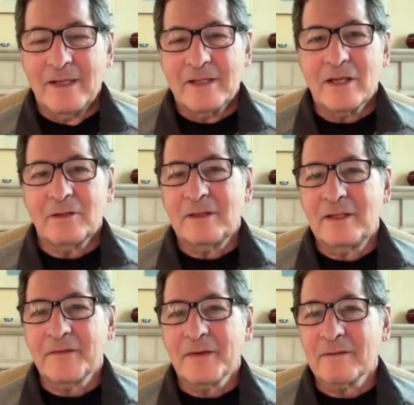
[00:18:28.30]
So
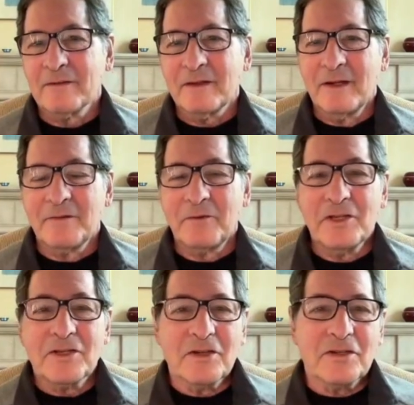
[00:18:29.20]
different
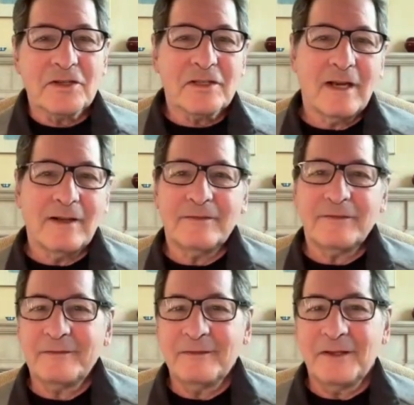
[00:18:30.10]
researchers
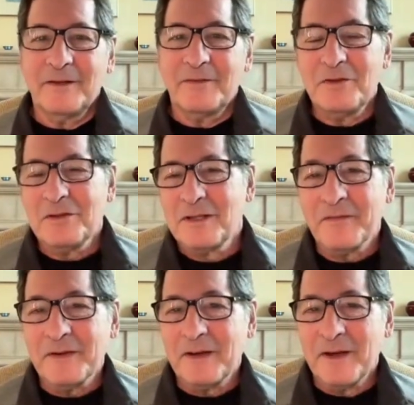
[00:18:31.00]
have used
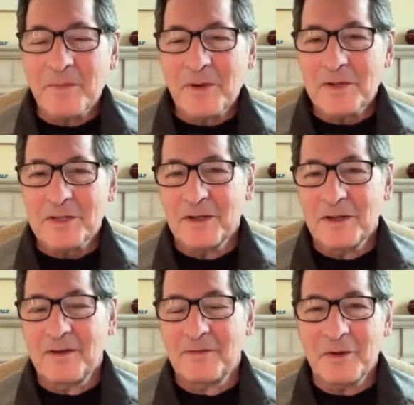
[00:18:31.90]
different numbers
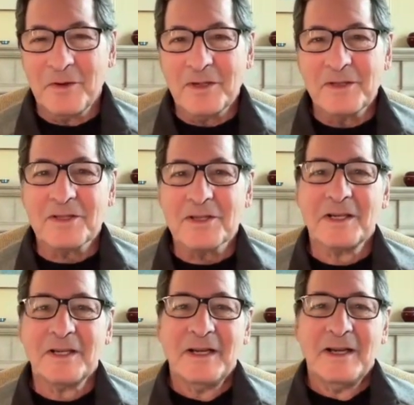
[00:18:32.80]
of odorants.
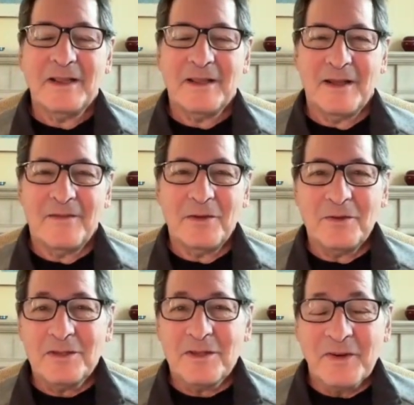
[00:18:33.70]
They've
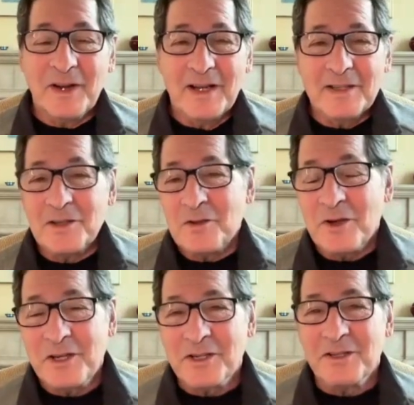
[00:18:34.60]
used different
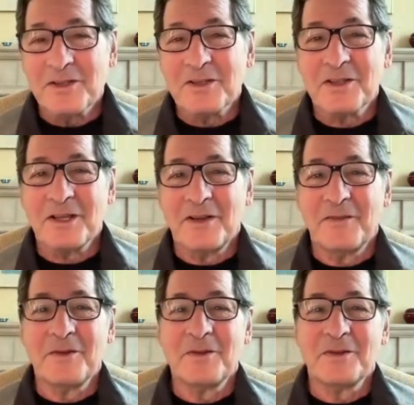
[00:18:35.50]
concentrations.
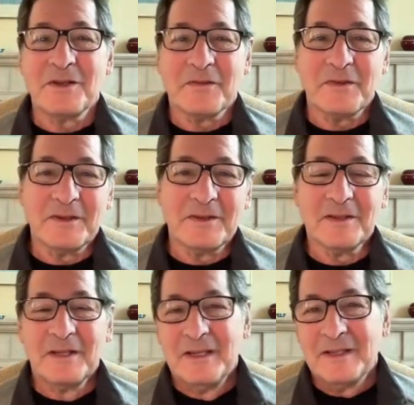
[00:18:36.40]
They've used
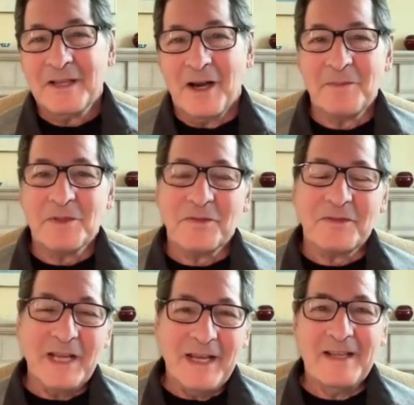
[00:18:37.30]
different times of
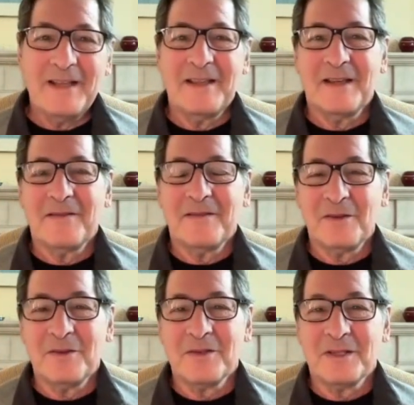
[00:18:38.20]
day. They've
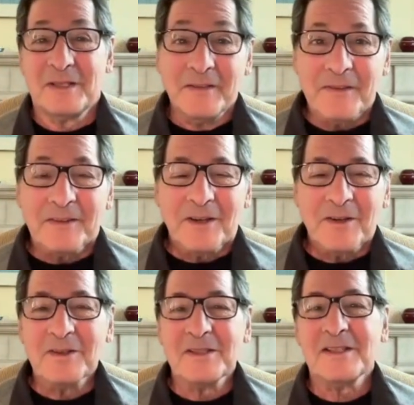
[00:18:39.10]
used different
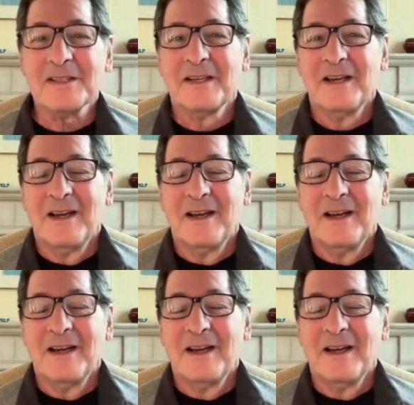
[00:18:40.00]
odorants.